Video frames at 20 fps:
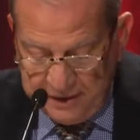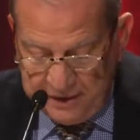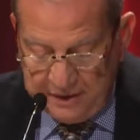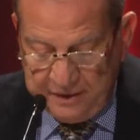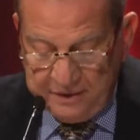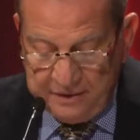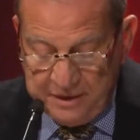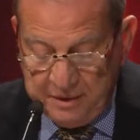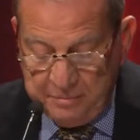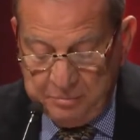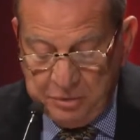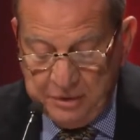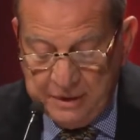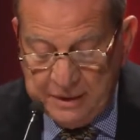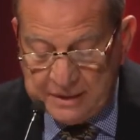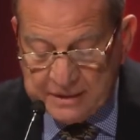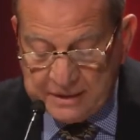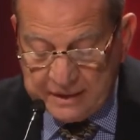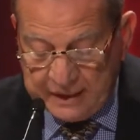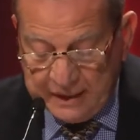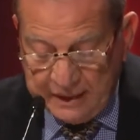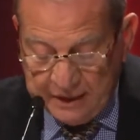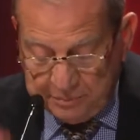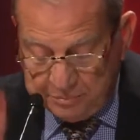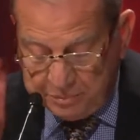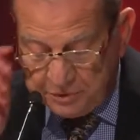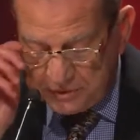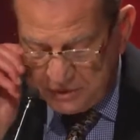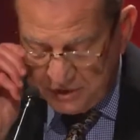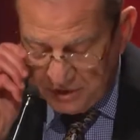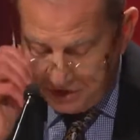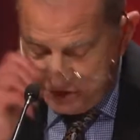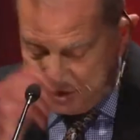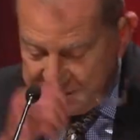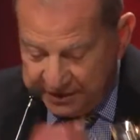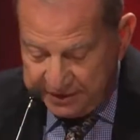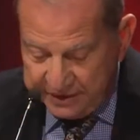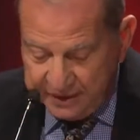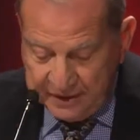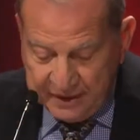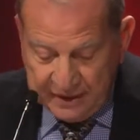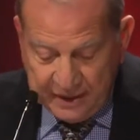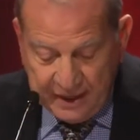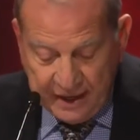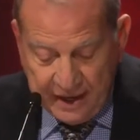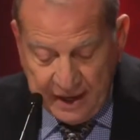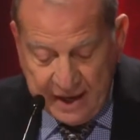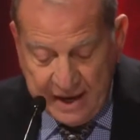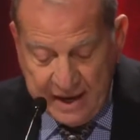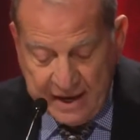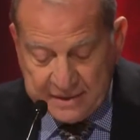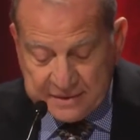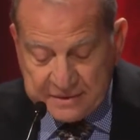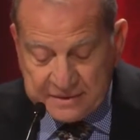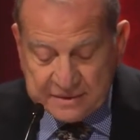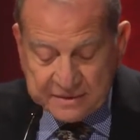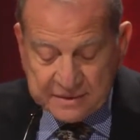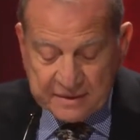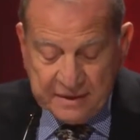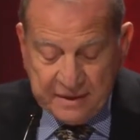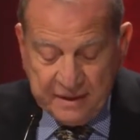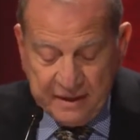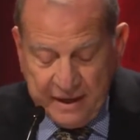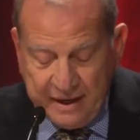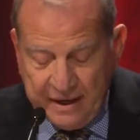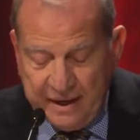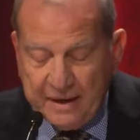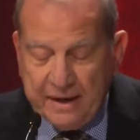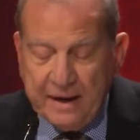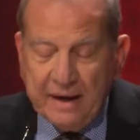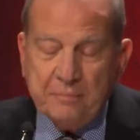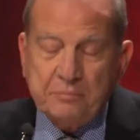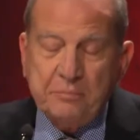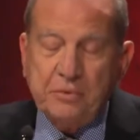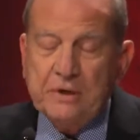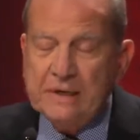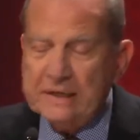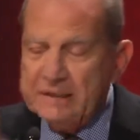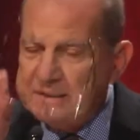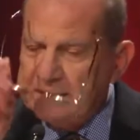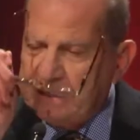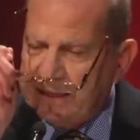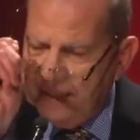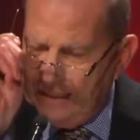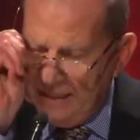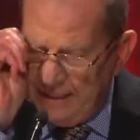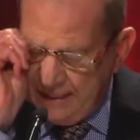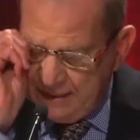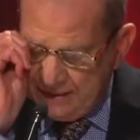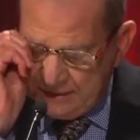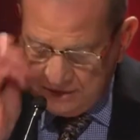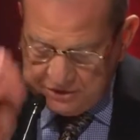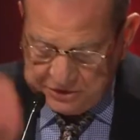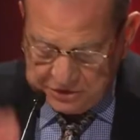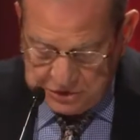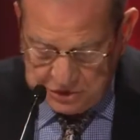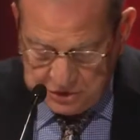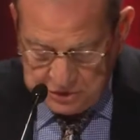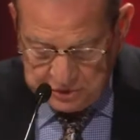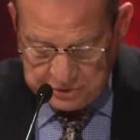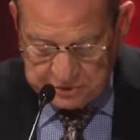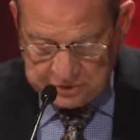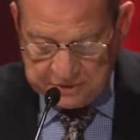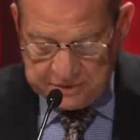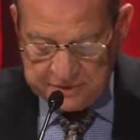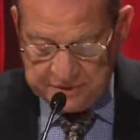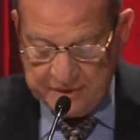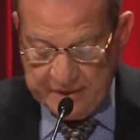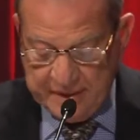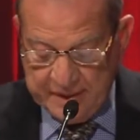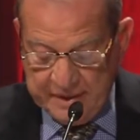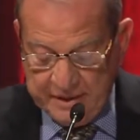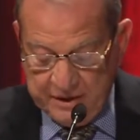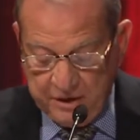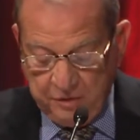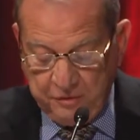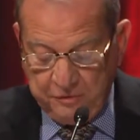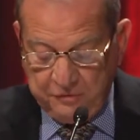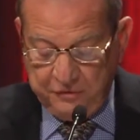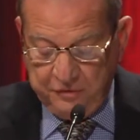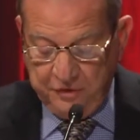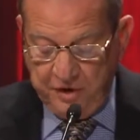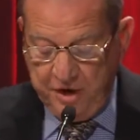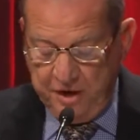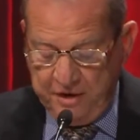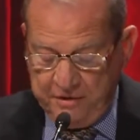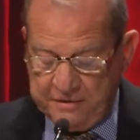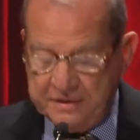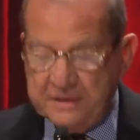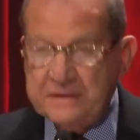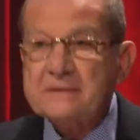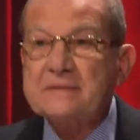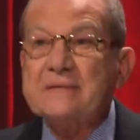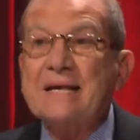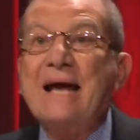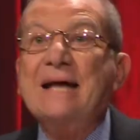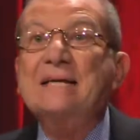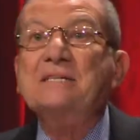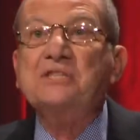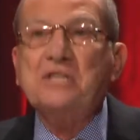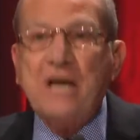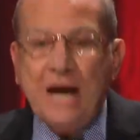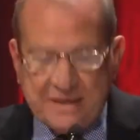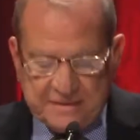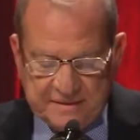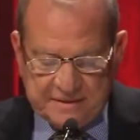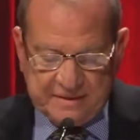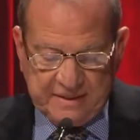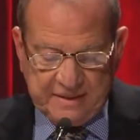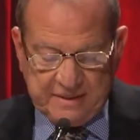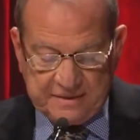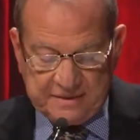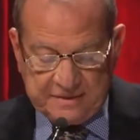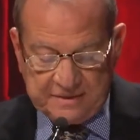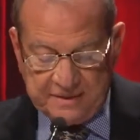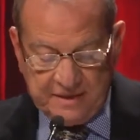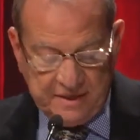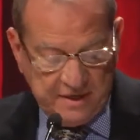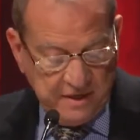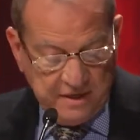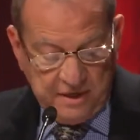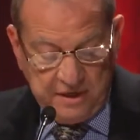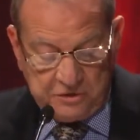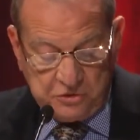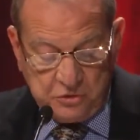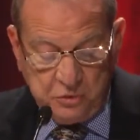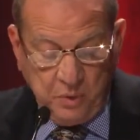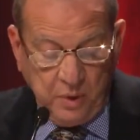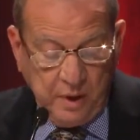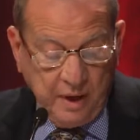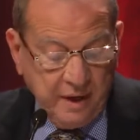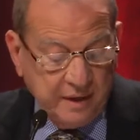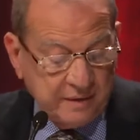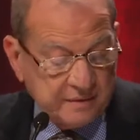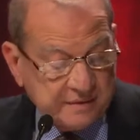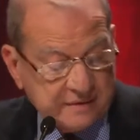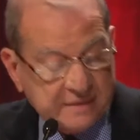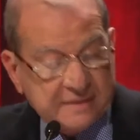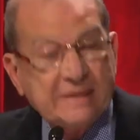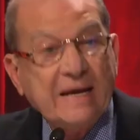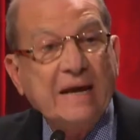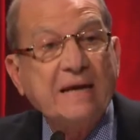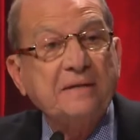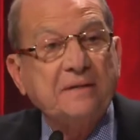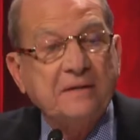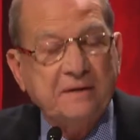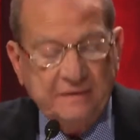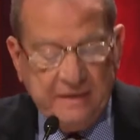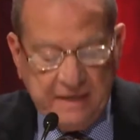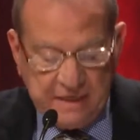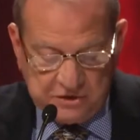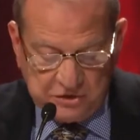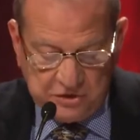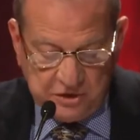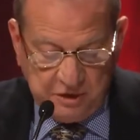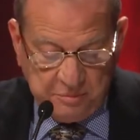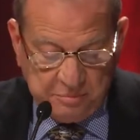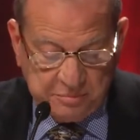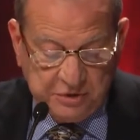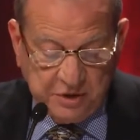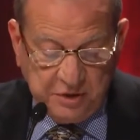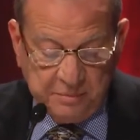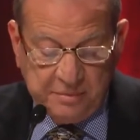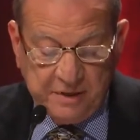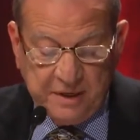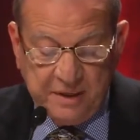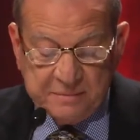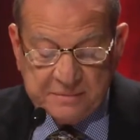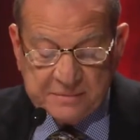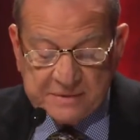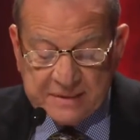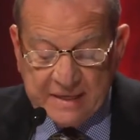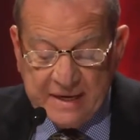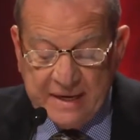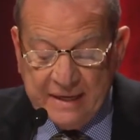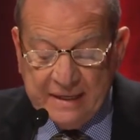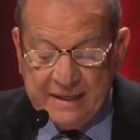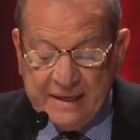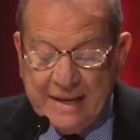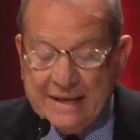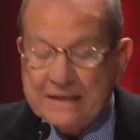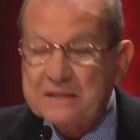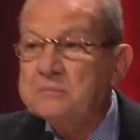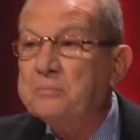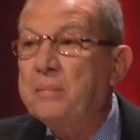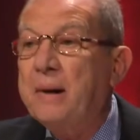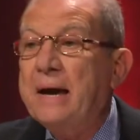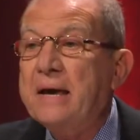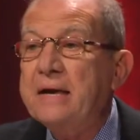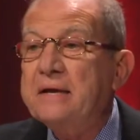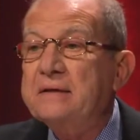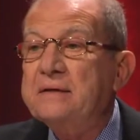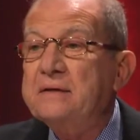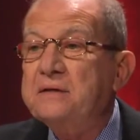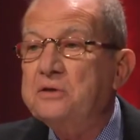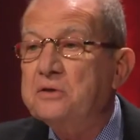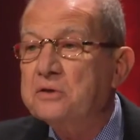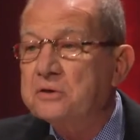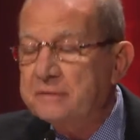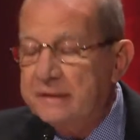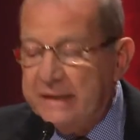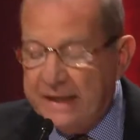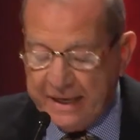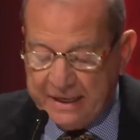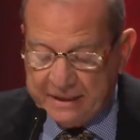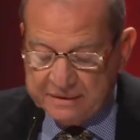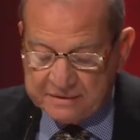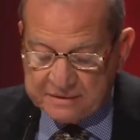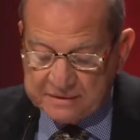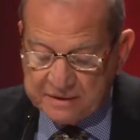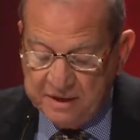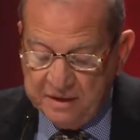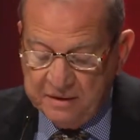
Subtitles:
the political position and political attitude of fairness and justice towards the international problems led by your late